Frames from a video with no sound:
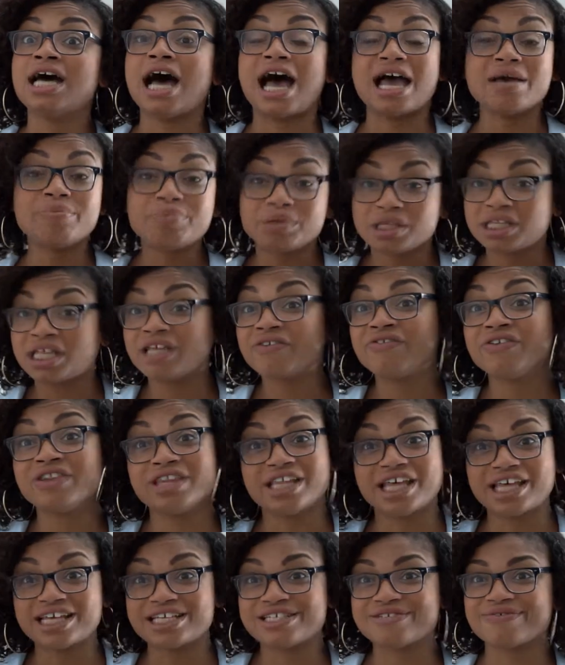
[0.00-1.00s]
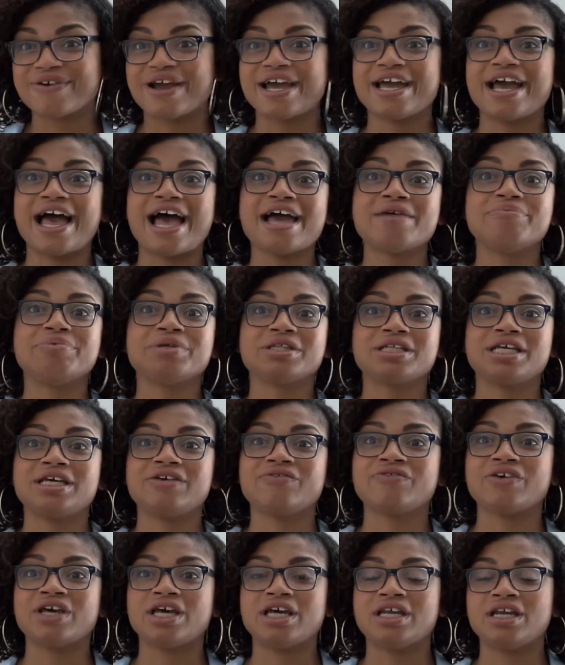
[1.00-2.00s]
I believe in this, right? I
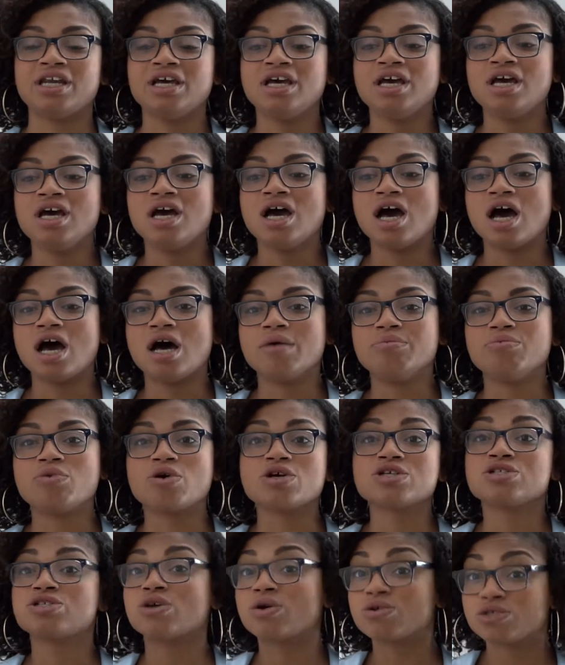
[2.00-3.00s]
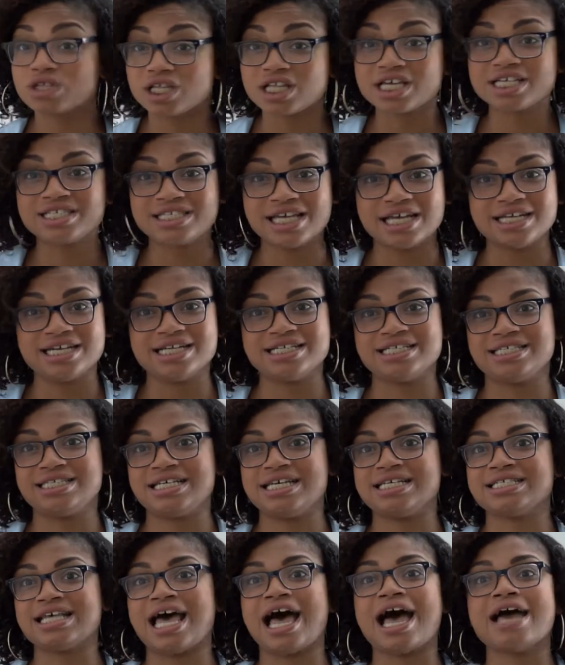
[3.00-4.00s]
believe in more socialist
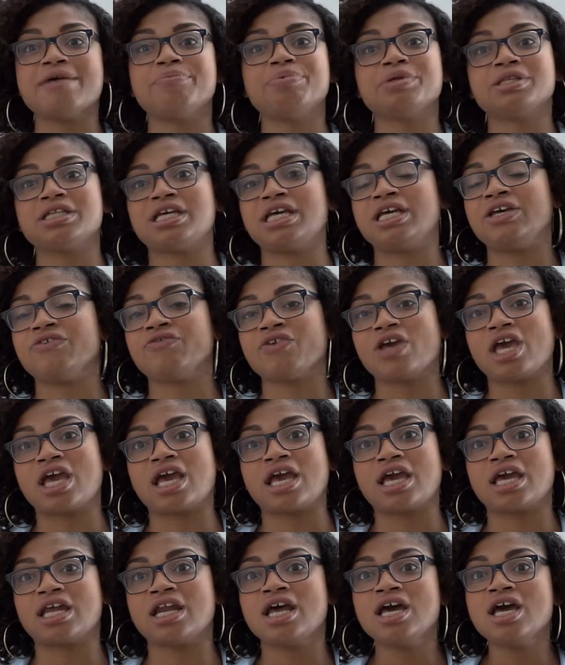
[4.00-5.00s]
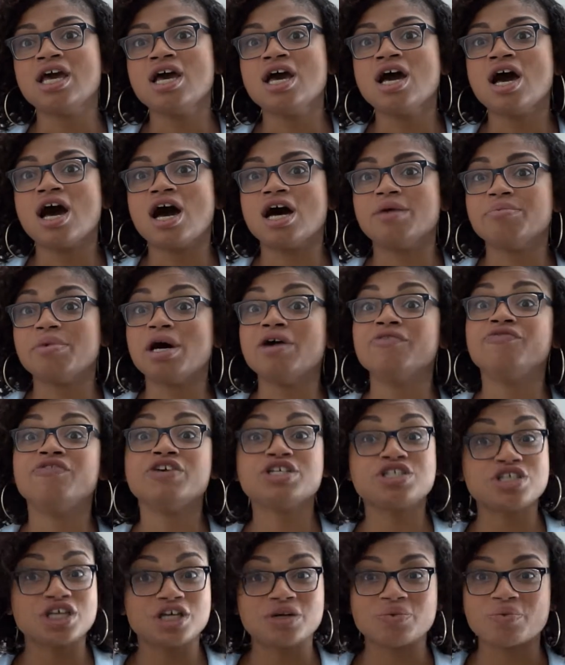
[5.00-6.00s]
tendencies. I believe in a
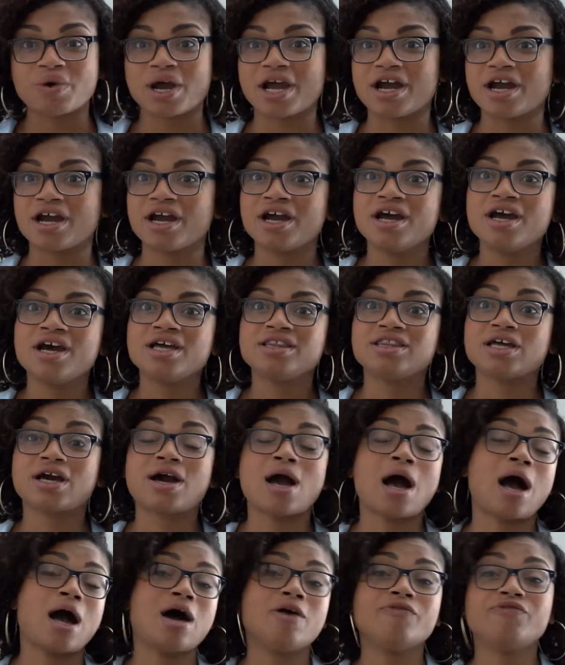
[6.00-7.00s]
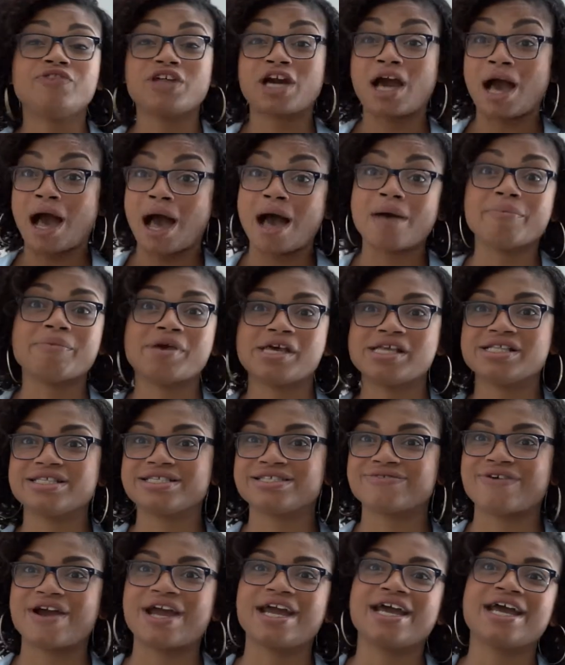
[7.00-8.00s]
vision where the
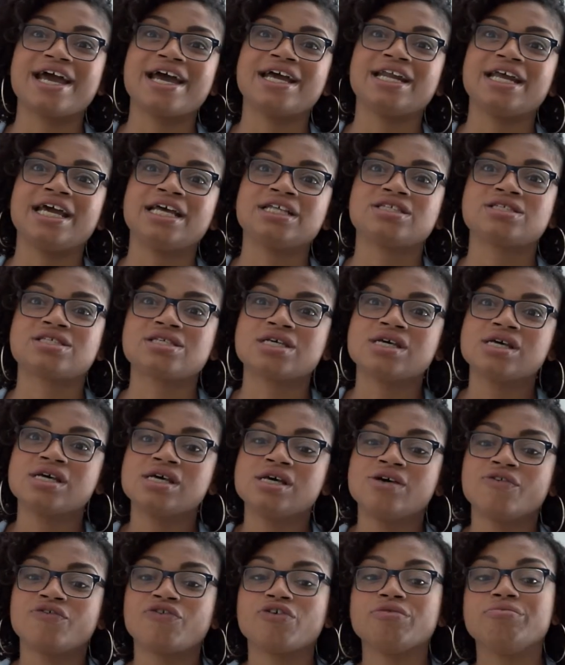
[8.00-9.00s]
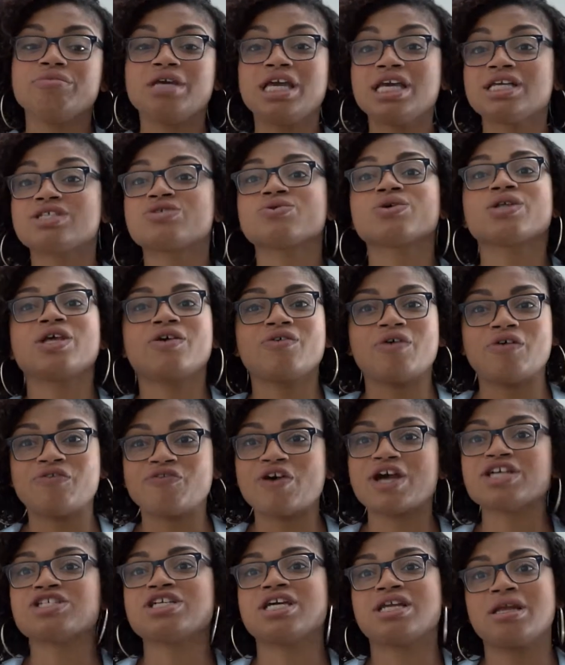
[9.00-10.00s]
commons, right? And it's, for me, it's really
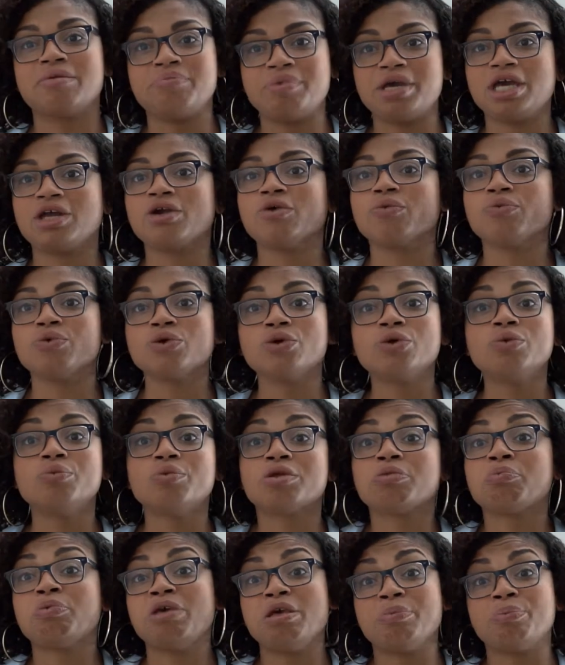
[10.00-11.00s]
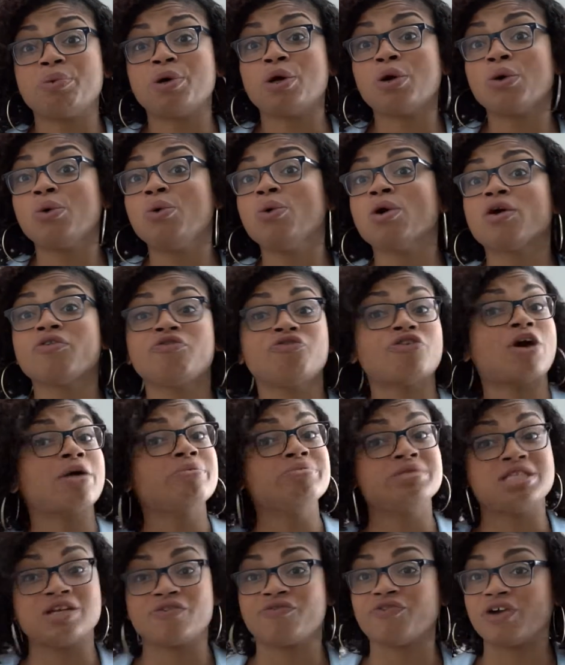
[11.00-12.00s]
refreshing to be in a room with people who are
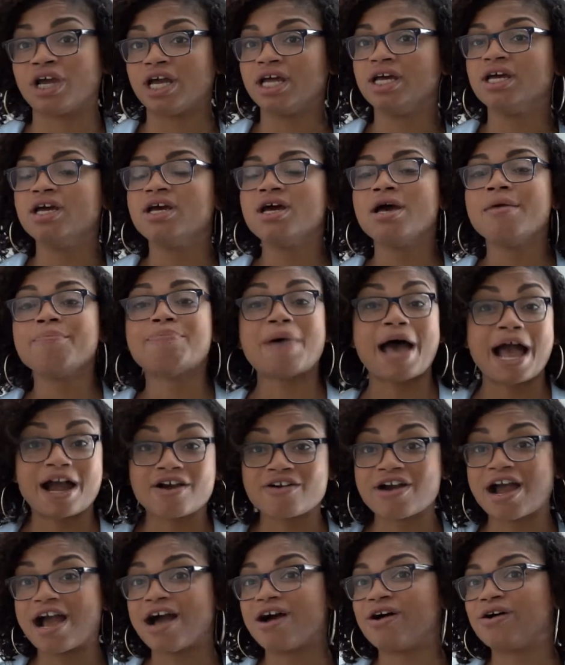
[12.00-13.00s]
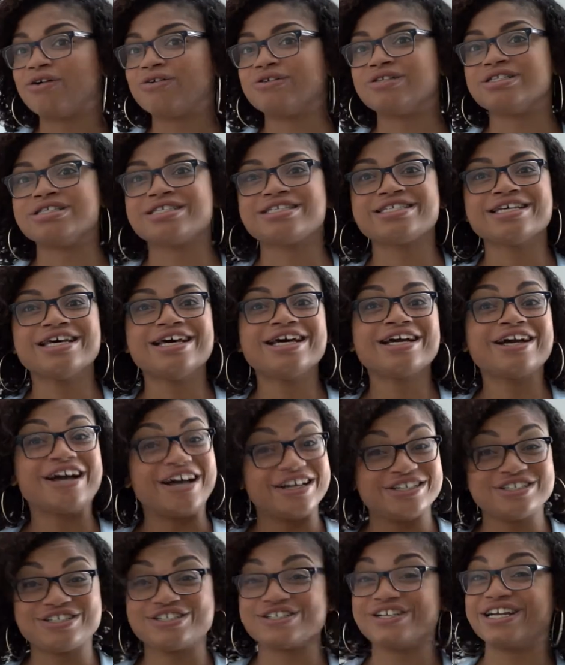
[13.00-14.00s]
from different backgrounds,
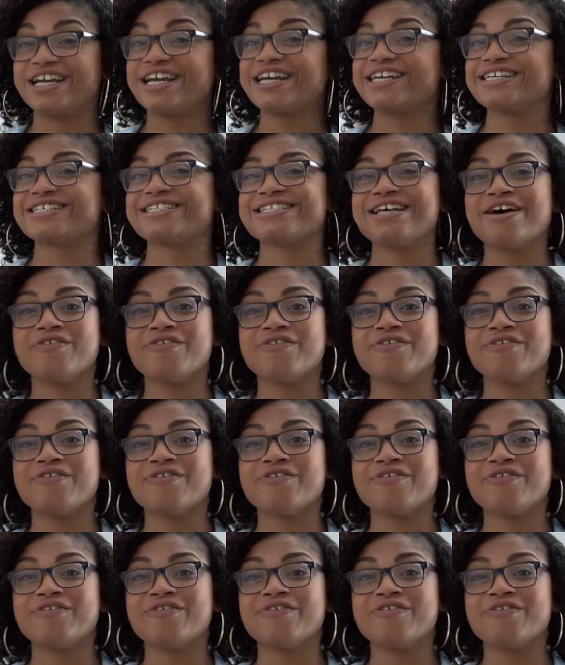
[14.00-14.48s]
countries